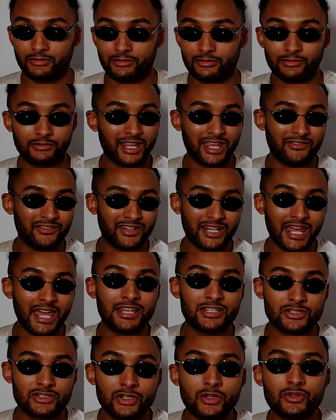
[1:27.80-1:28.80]
David
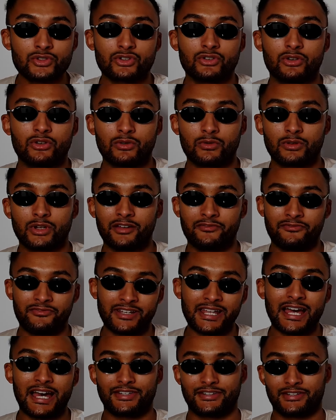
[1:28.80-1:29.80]
Hay's new school, like
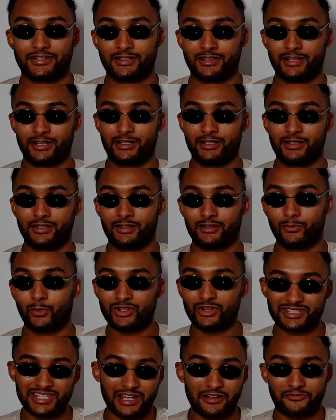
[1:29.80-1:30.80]
Vlad.
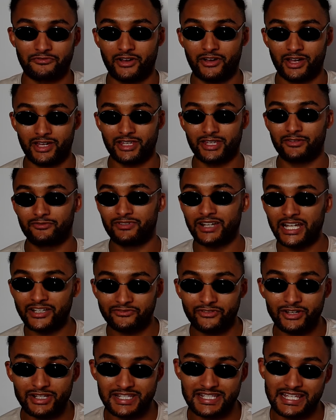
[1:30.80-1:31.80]
What's that fight? Vlad
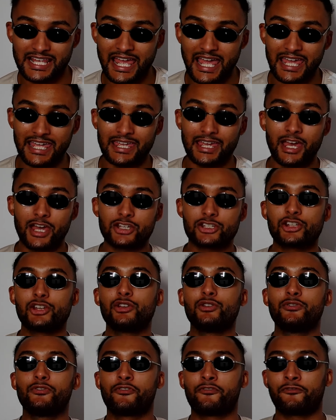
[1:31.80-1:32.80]
versus Hay.
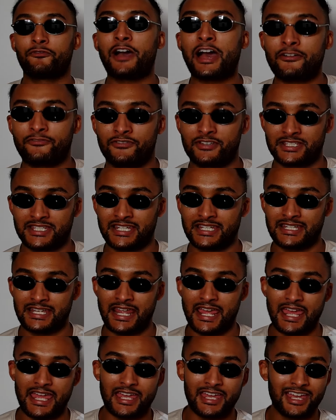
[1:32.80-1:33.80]
Two faffers in
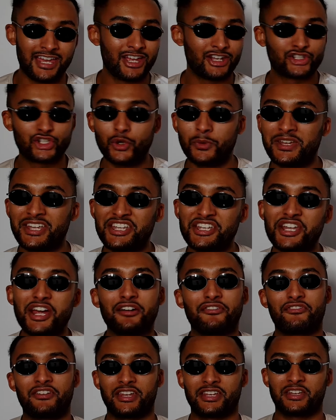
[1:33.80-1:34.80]
there doing
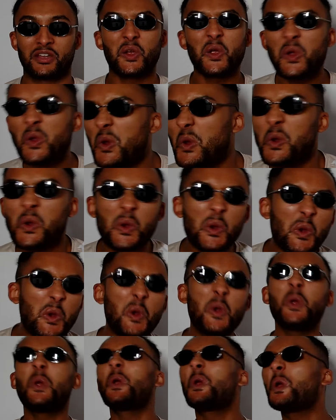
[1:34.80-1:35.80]

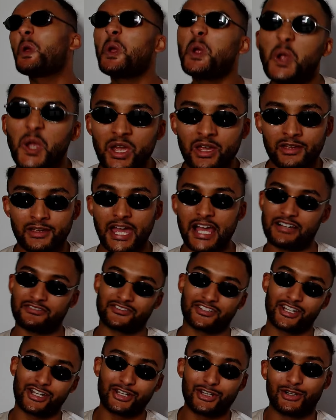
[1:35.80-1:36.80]
nothing.
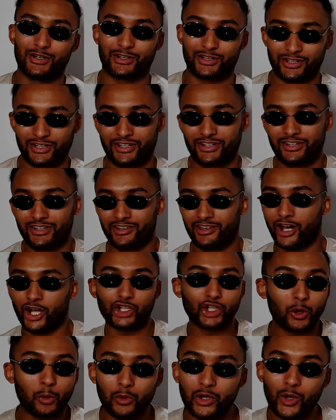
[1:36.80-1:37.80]
Having a look. I
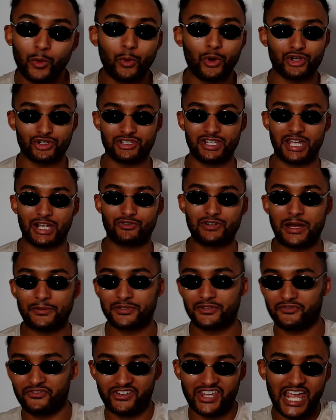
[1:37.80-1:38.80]
don't want to watch that crap,
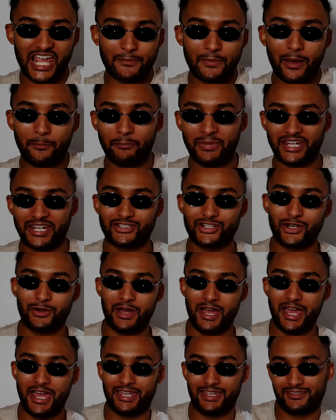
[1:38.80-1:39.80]
so forget about Big Toe
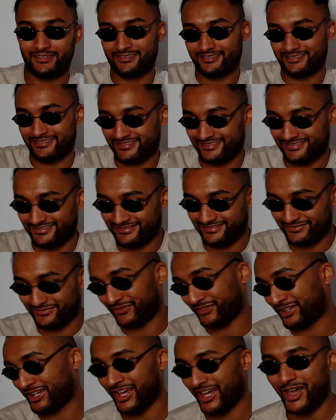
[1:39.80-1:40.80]
Hay.
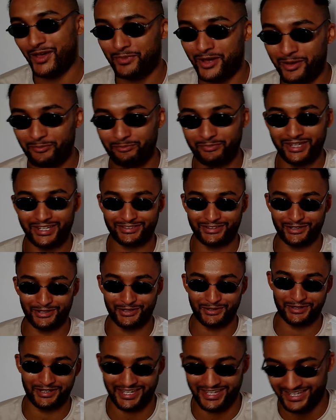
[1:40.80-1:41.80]
Forget about Big
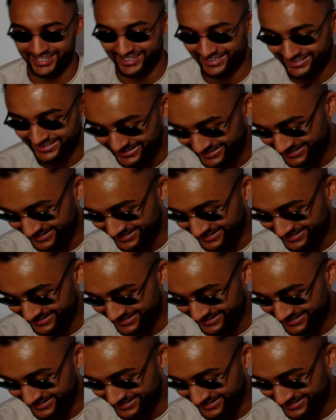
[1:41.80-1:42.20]
Toe Hay.